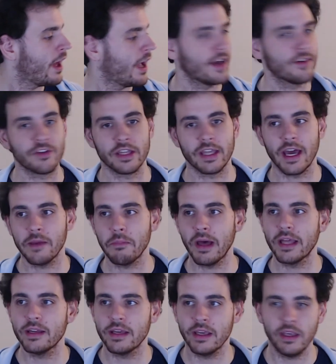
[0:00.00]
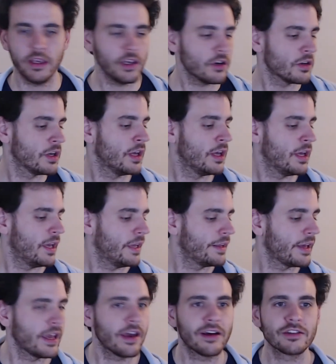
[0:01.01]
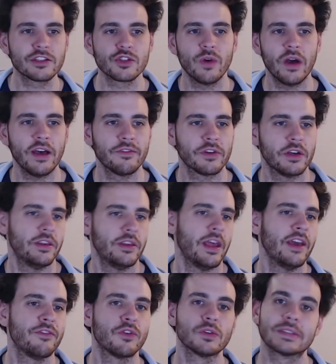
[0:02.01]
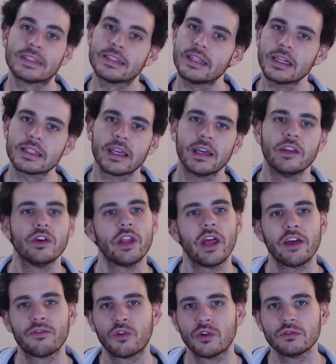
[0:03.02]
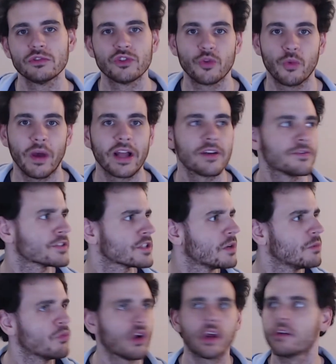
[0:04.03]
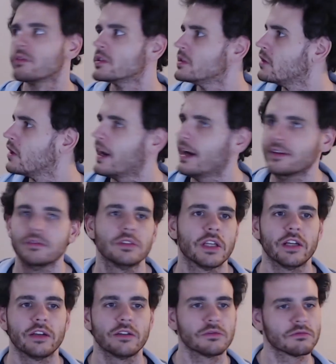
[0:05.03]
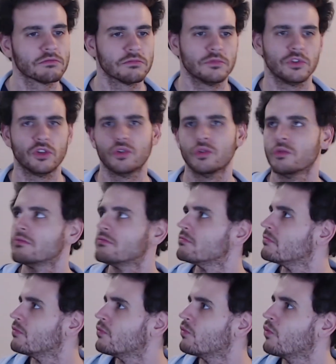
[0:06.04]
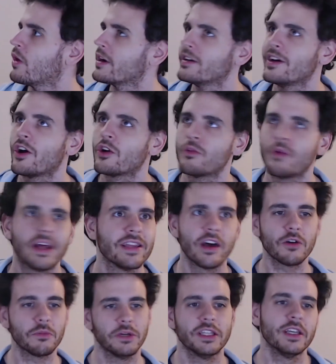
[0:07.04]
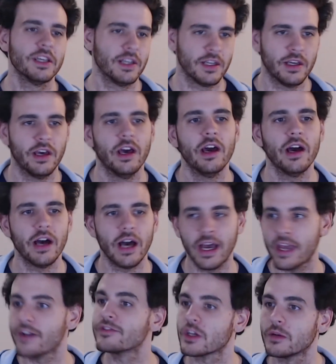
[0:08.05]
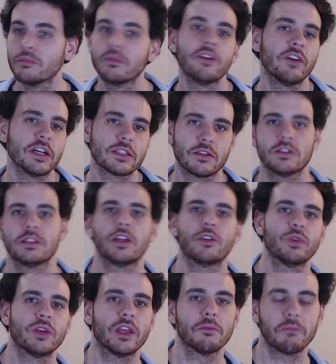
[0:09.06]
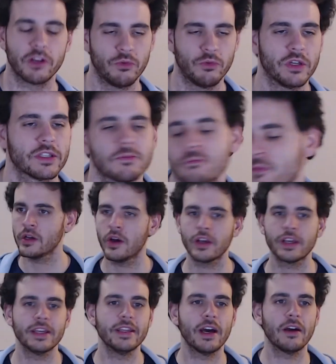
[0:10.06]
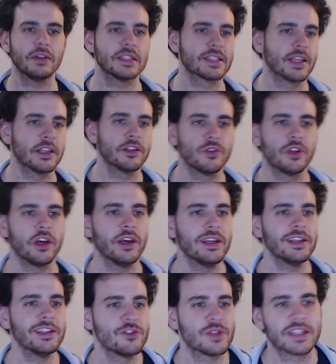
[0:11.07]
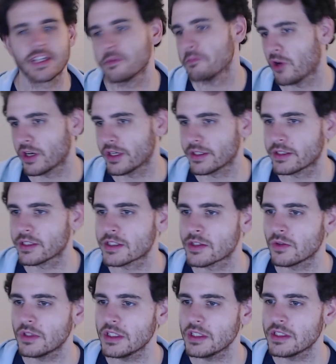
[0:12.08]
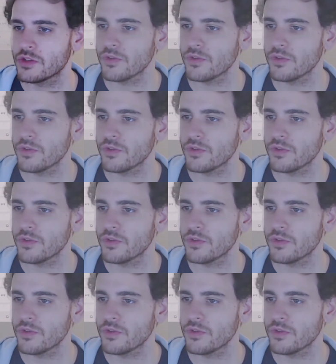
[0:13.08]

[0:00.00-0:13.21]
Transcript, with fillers: I have an iPad here, and I also have an iPhone 6 and an iPhone 12 somewhere in the house. I don't know where they are right now, but uh, I have some devices that we can play with. Okay, now let's get to the interesting part. So these